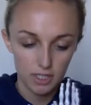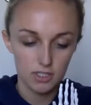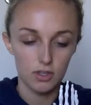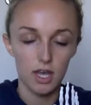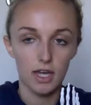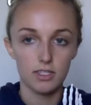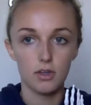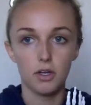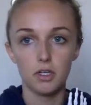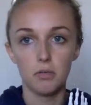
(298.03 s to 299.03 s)
and so that is
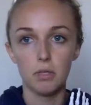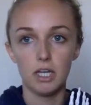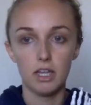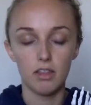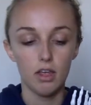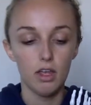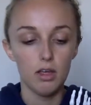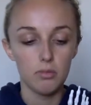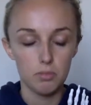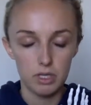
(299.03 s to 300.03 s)
going to be beneath
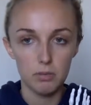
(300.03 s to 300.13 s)
be